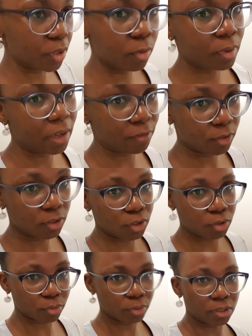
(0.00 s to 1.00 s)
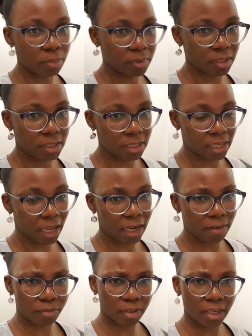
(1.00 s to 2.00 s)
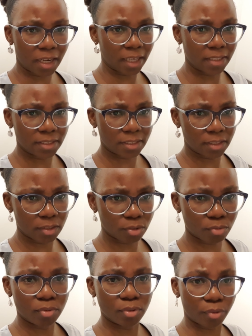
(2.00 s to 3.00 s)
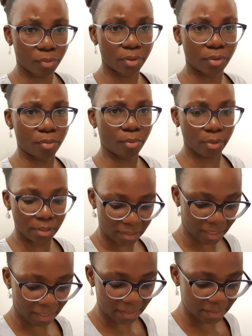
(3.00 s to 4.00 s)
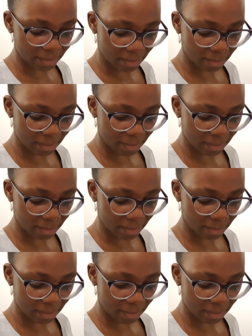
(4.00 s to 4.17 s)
when I've gone to screw something in and I've realized the screws are on the wrong side.